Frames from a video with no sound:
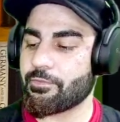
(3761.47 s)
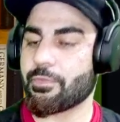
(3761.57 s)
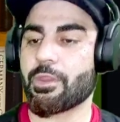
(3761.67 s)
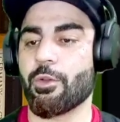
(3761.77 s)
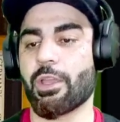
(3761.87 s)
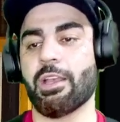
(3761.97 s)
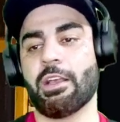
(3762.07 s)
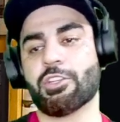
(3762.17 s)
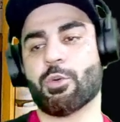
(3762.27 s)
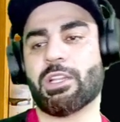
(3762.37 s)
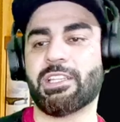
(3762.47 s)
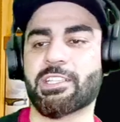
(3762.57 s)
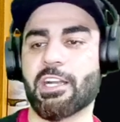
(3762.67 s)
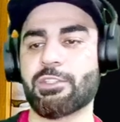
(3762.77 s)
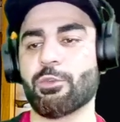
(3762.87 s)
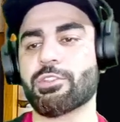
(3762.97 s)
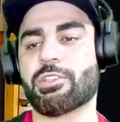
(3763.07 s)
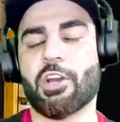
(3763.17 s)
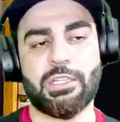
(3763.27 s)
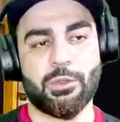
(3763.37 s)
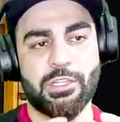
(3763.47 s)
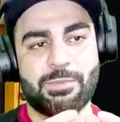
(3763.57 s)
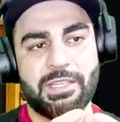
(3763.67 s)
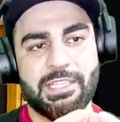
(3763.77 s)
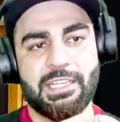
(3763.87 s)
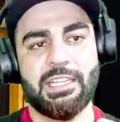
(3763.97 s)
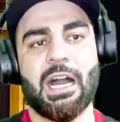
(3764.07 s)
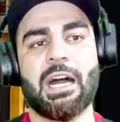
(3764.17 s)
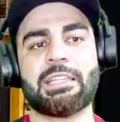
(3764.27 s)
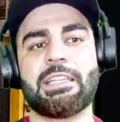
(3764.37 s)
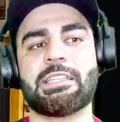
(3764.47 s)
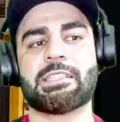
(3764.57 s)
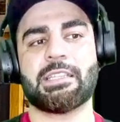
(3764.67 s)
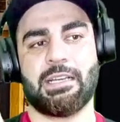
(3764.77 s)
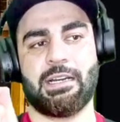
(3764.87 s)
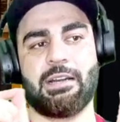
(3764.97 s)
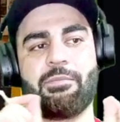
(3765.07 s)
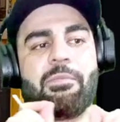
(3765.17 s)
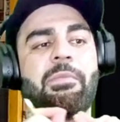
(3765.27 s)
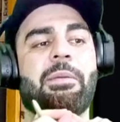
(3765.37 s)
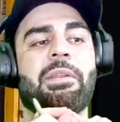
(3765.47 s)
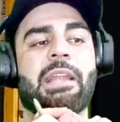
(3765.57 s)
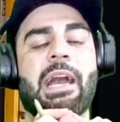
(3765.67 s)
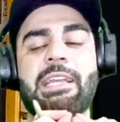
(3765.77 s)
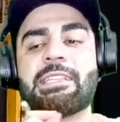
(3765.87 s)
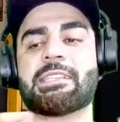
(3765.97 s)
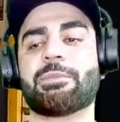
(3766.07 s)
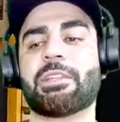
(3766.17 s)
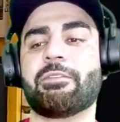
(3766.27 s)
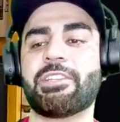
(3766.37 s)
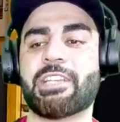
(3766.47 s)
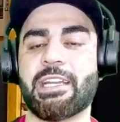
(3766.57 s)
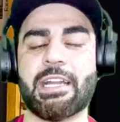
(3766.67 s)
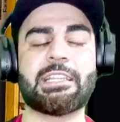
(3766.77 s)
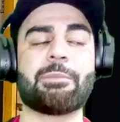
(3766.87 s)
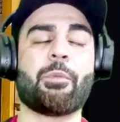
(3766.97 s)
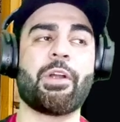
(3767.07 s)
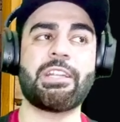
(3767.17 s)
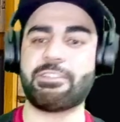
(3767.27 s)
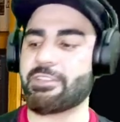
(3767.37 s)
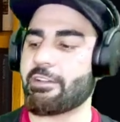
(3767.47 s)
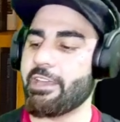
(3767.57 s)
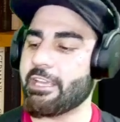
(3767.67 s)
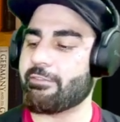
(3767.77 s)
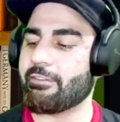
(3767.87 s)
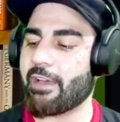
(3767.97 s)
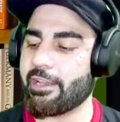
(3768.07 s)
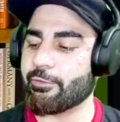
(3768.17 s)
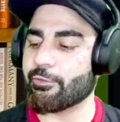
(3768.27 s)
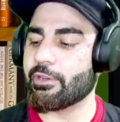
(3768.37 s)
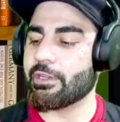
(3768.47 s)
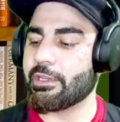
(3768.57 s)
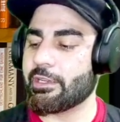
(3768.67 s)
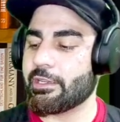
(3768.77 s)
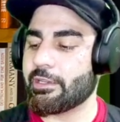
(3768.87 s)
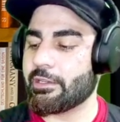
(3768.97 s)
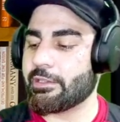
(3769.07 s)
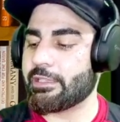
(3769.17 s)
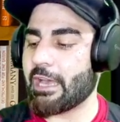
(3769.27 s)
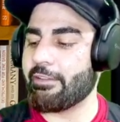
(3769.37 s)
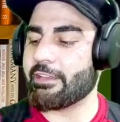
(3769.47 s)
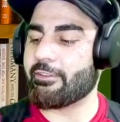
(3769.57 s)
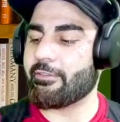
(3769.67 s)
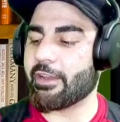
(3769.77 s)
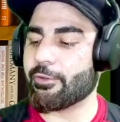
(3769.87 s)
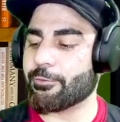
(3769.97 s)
Okay, so what are these contours? Contours basically are these maybe lines or something which connect the points which have equal value. They have equal value.